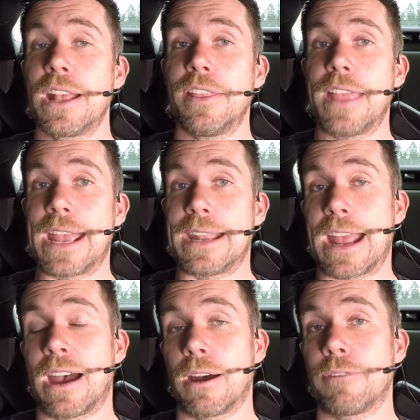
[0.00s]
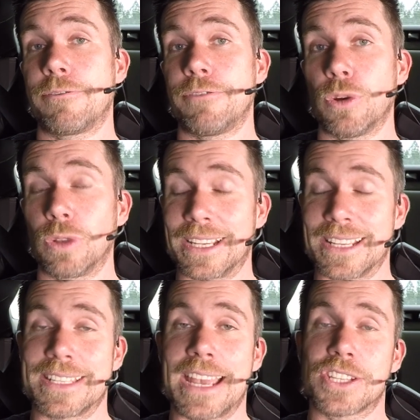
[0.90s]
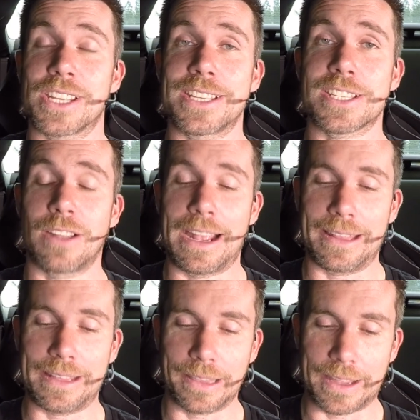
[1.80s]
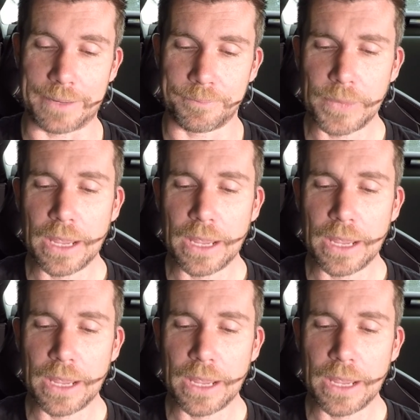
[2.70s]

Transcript: that our fueling is actually slightly lean.